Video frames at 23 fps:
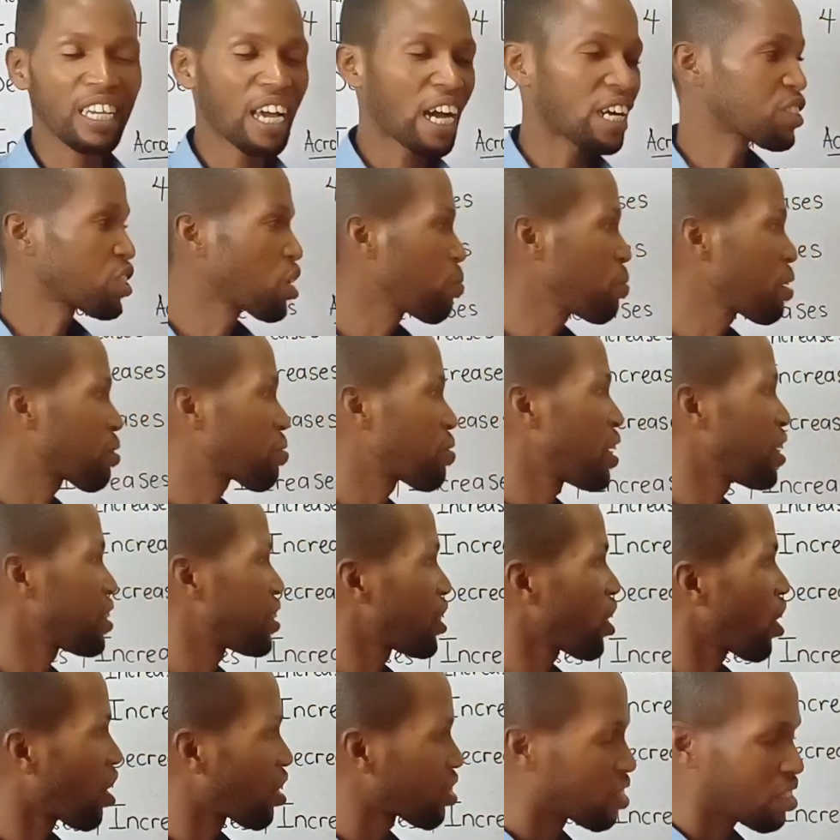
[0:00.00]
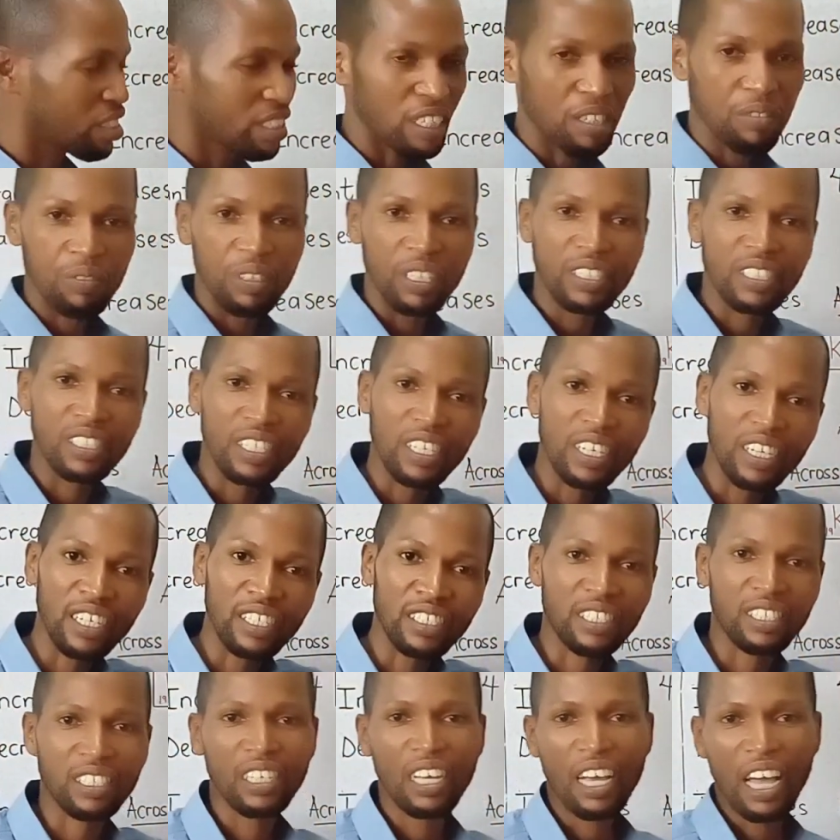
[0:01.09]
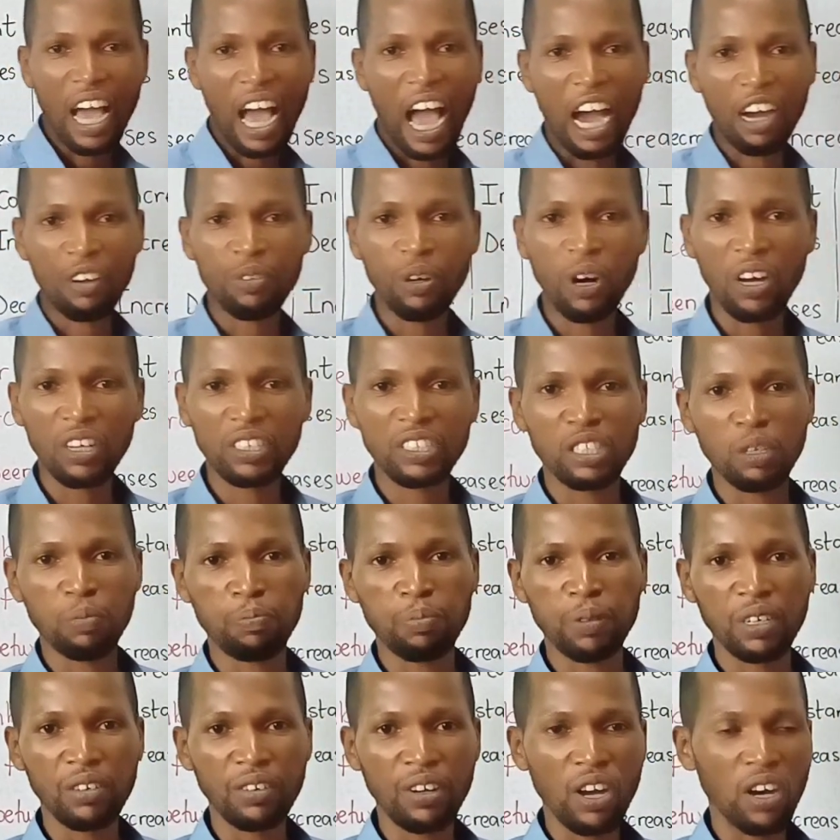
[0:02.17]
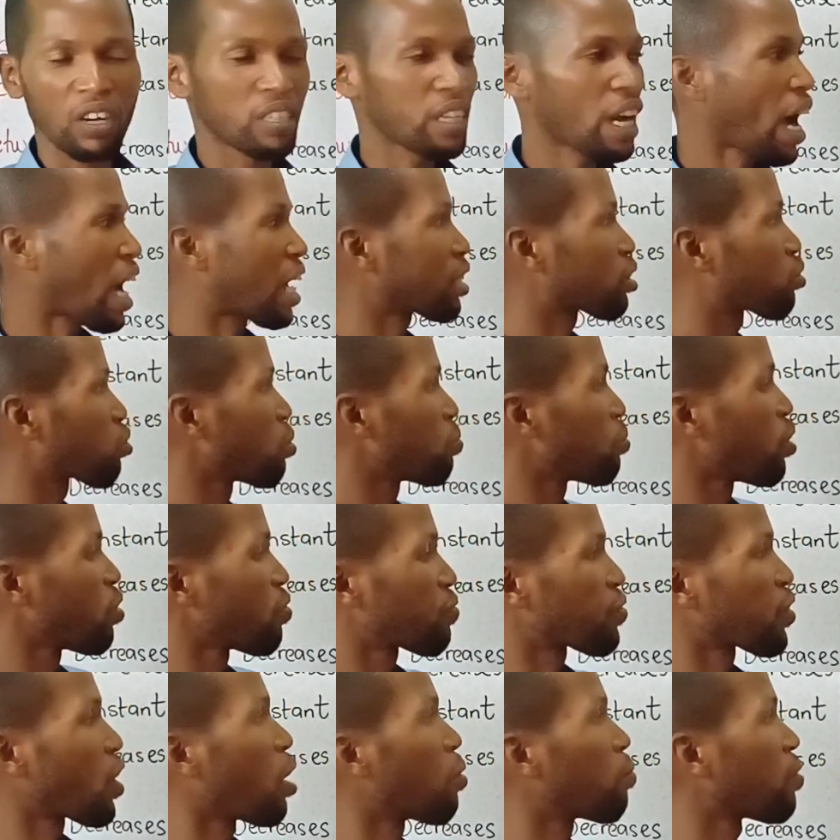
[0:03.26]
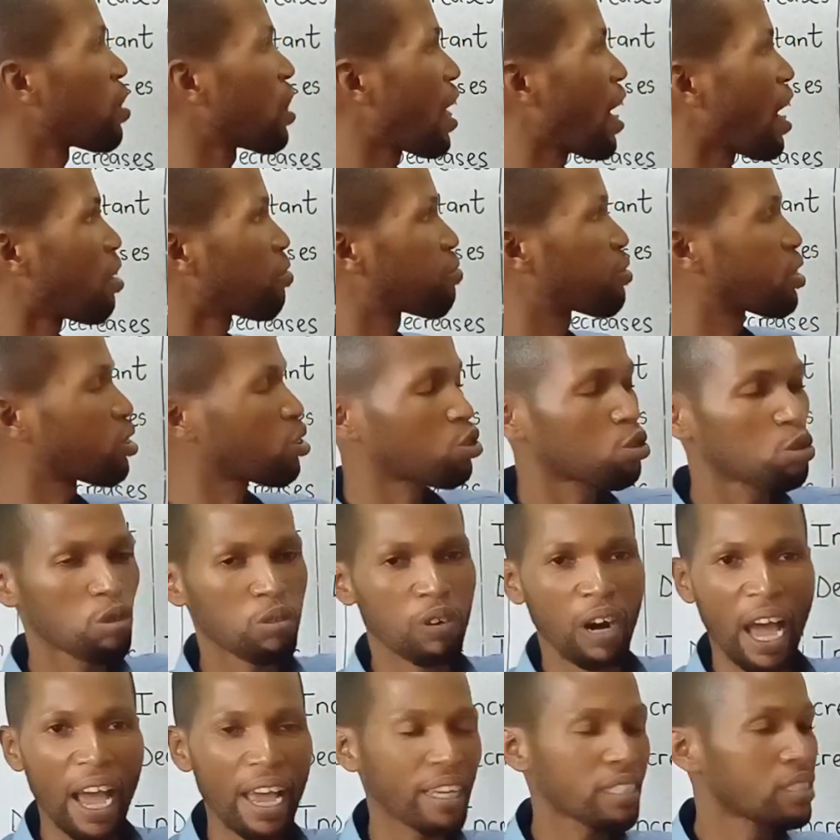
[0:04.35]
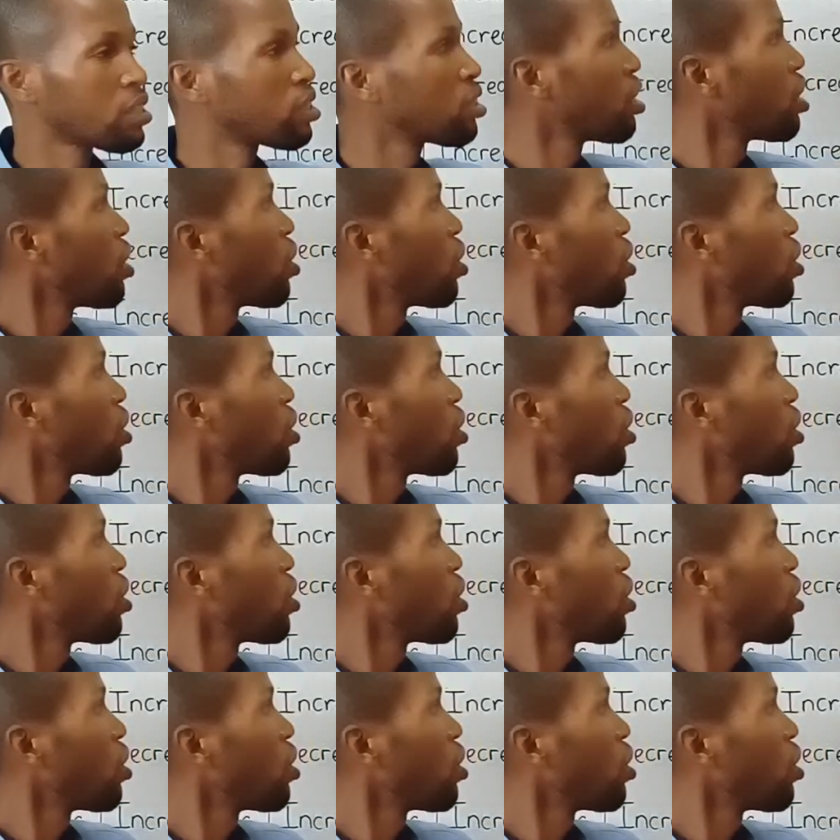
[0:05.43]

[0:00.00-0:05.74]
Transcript: the atomic radius decreases across the period as we move from left to right.